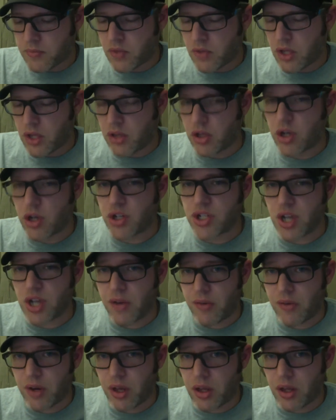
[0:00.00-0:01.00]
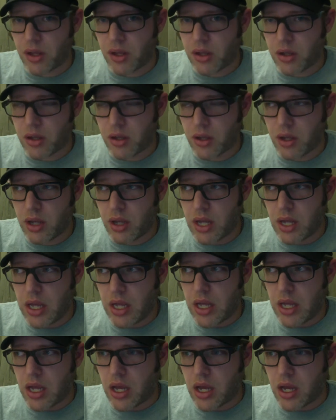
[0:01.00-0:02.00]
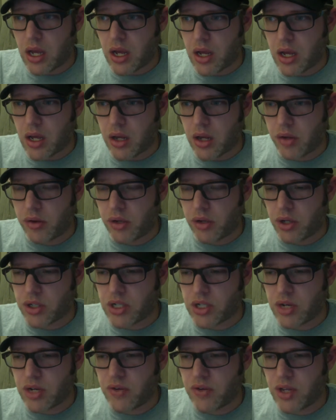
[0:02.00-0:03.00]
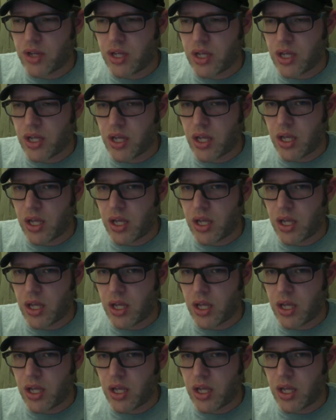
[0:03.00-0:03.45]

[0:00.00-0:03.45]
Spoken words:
Longevity. Longevity